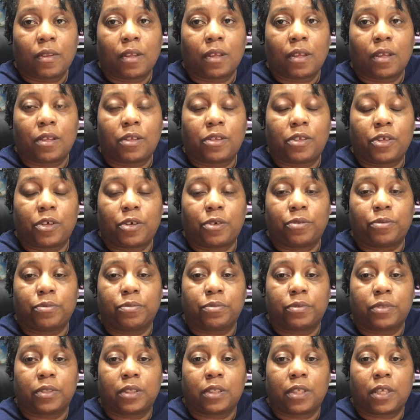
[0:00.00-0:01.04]
So
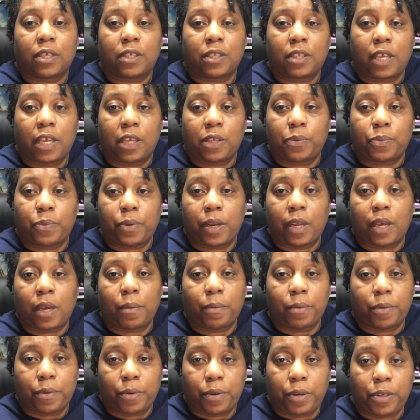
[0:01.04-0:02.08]
that's what I'm
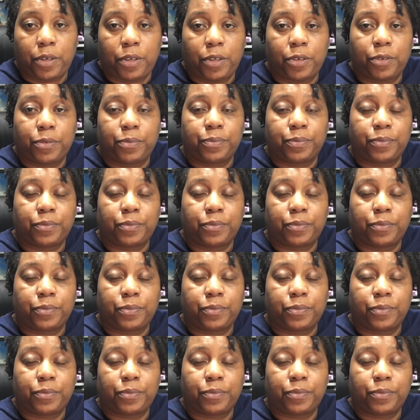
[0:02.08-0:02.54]
going to do.